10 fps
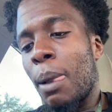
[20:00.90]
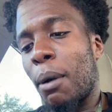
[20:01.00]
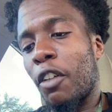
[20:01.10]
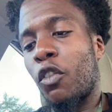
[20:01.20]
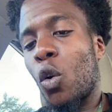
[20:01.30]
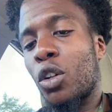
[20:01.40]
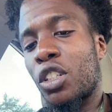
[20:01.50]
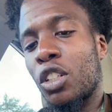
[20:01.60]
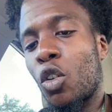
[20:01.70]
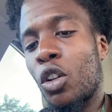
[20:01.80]
by
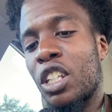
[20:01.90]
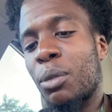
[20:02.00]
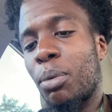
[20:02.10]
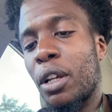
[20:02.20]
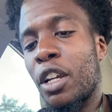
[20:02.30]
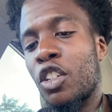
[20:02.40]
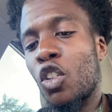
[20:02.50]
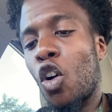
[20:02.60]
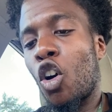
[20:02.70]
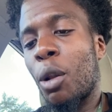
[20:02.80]
focusing on his players'
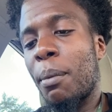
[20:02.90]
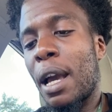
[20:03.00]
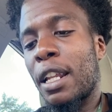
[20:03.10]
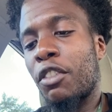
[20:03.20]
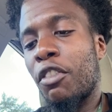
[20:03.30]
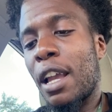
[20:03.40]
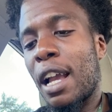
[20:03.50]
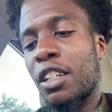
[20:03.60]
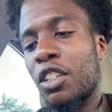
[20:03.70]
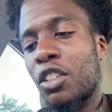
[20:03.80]
automatic
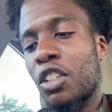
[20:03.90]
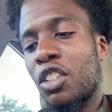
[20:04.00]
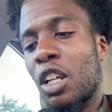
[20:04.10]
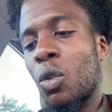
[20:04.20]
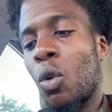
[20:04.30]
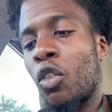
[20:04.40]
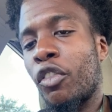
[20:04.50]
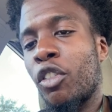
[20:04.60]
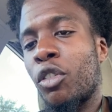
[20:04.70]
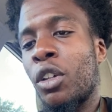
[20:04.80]
reactions to subtle
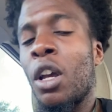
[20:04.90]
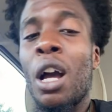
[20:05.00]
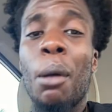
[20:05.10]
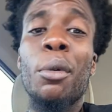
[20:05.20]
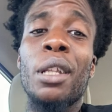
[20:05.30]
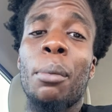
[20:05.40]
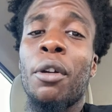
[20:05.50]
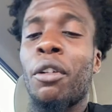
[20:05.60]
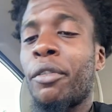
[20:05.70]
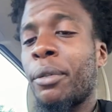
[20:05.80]
on-field. I'm gonna read that
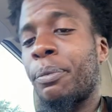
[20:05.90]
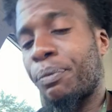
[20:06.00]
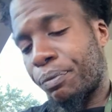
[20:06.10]
paragraph again.